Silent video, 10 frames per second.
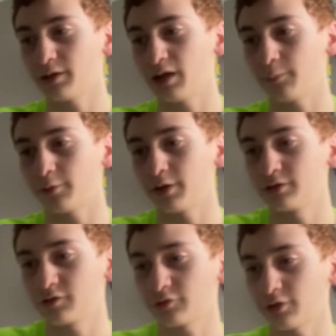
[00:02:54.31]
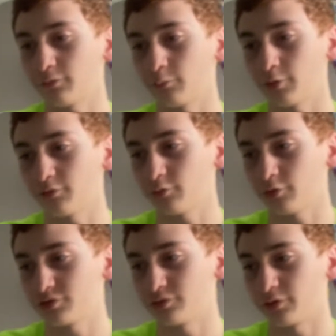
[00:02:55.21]
Operate Star Force, or
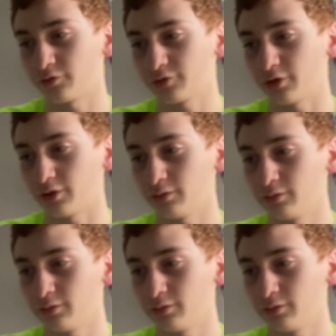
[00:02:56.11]
Shooting Star.